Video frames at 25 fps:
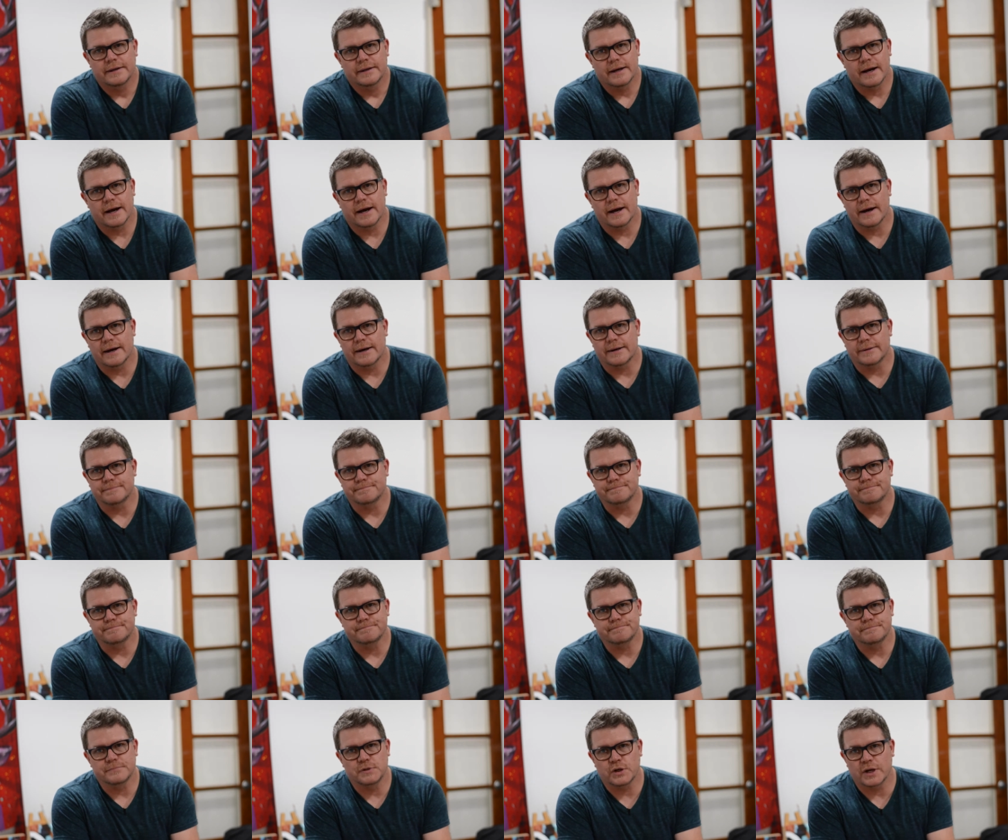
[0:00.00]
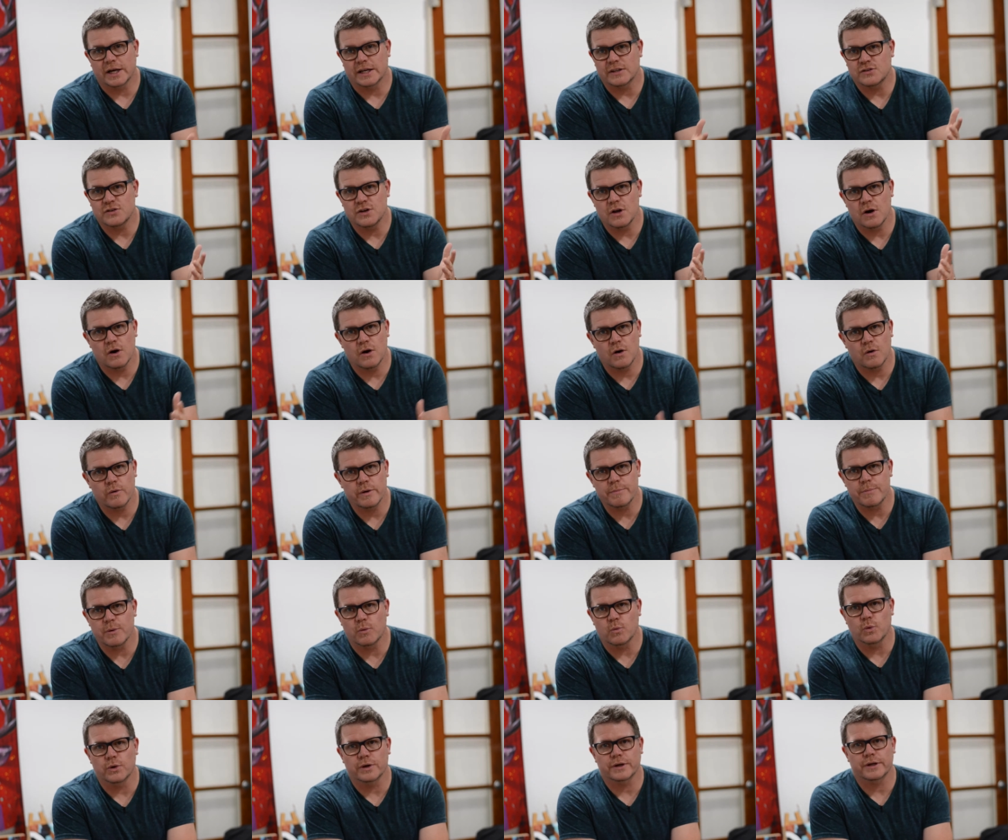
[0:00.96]
You guys know we've
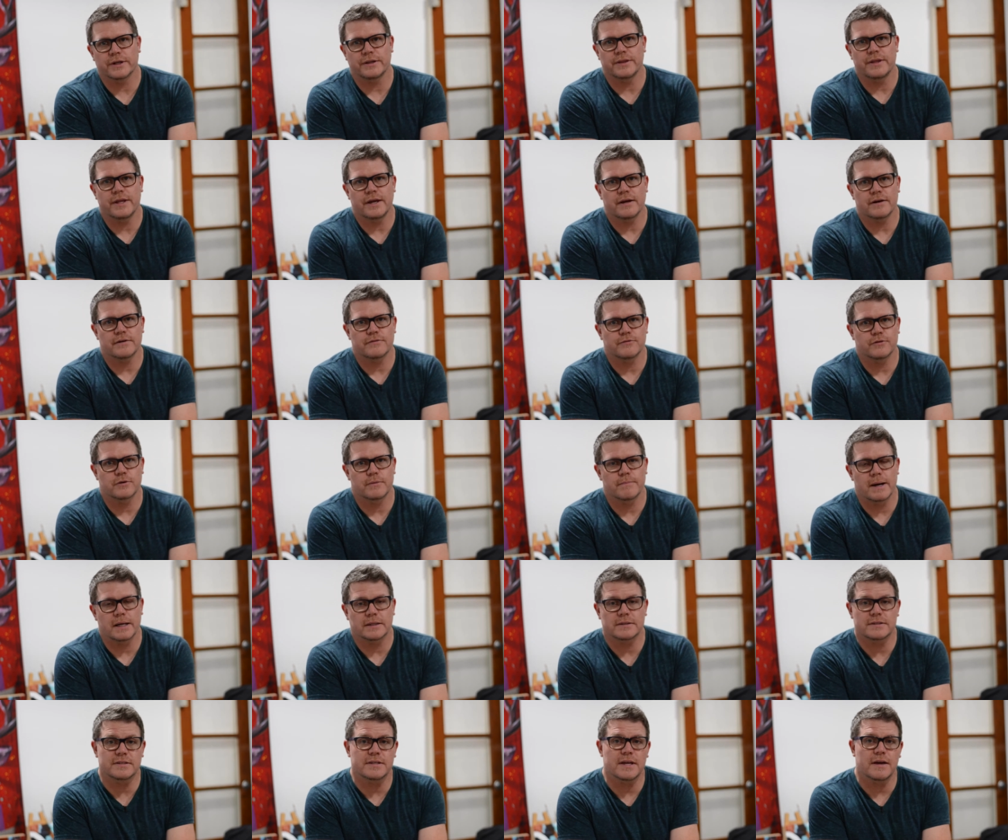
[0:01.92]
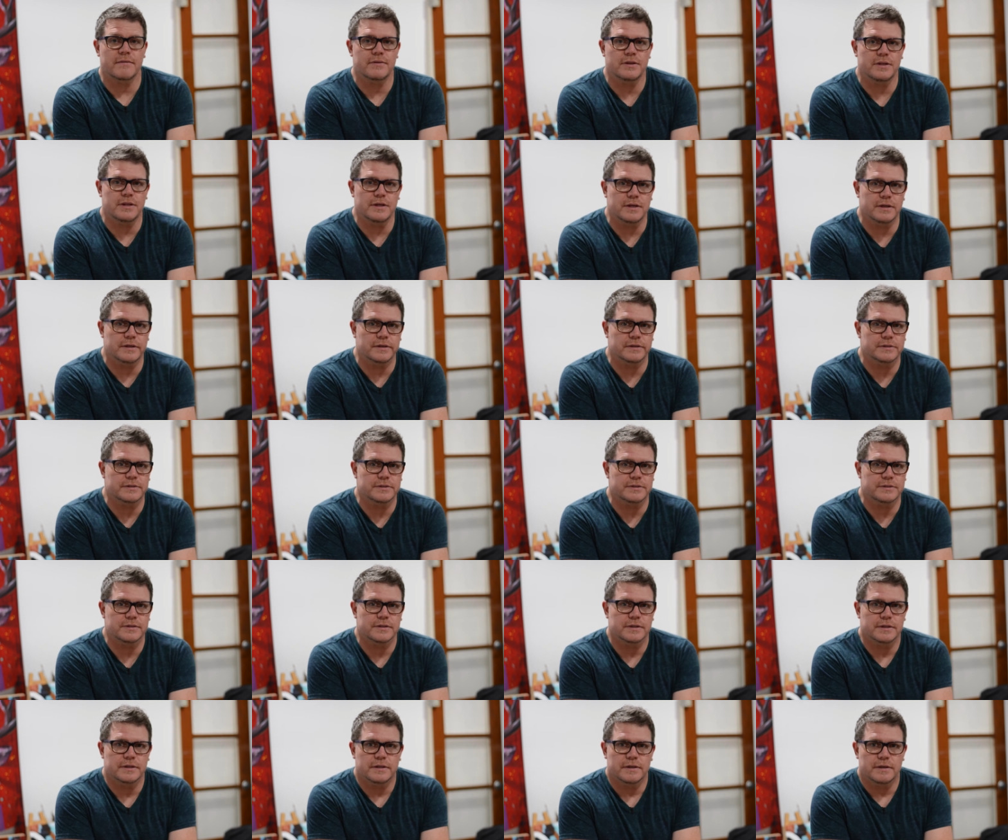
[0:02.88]
been working there for about 7
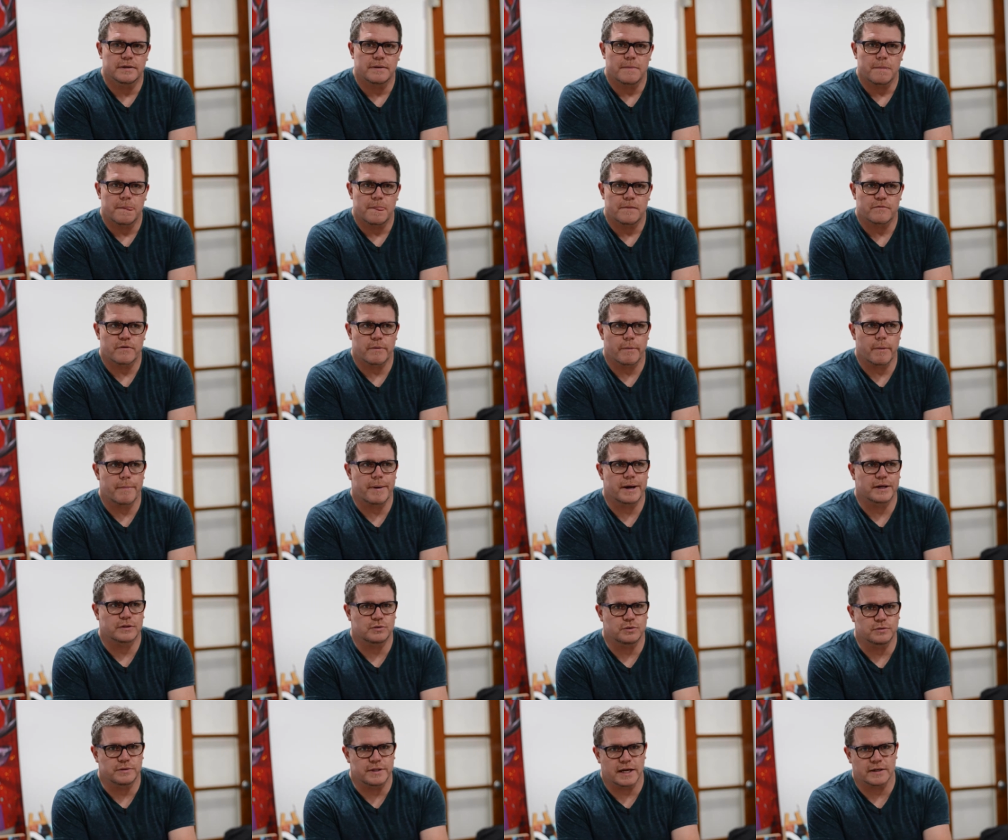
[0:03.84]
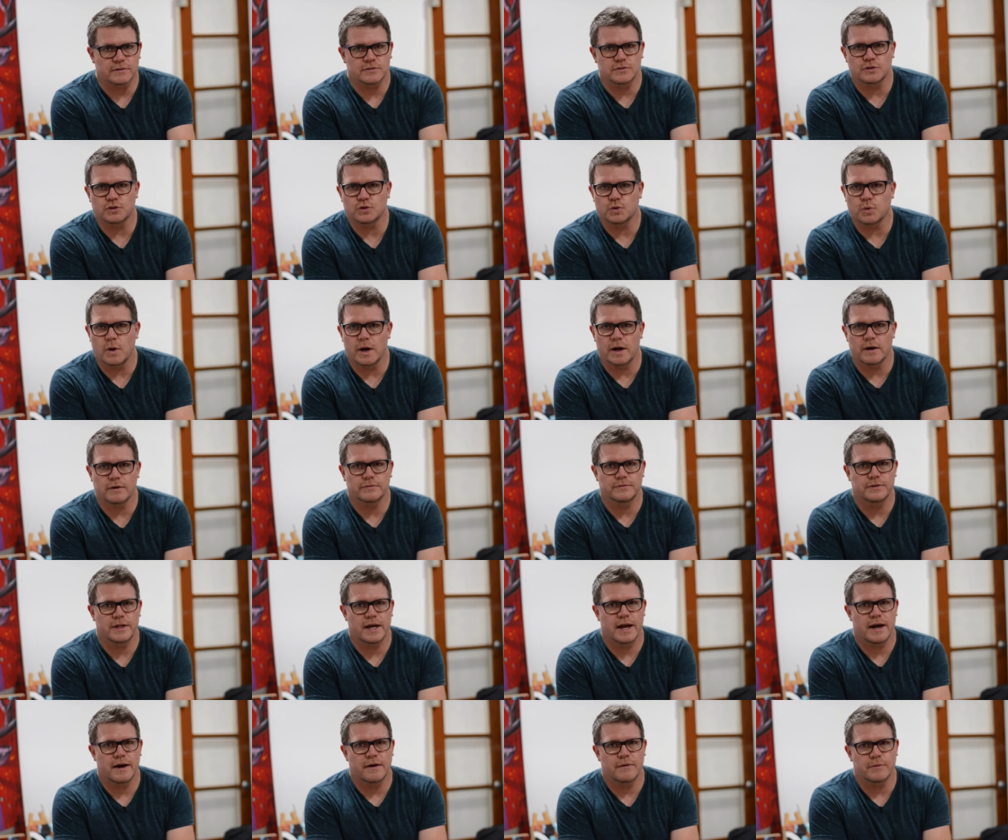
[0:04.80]
years, from about 2012
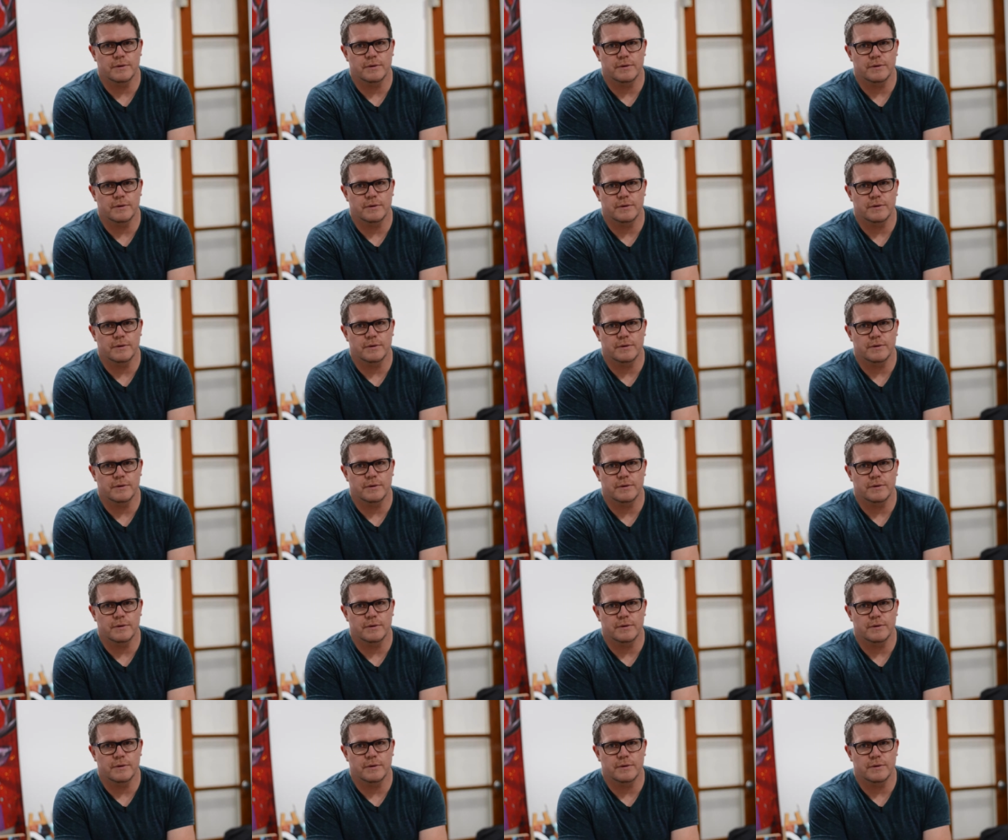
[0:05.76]
now.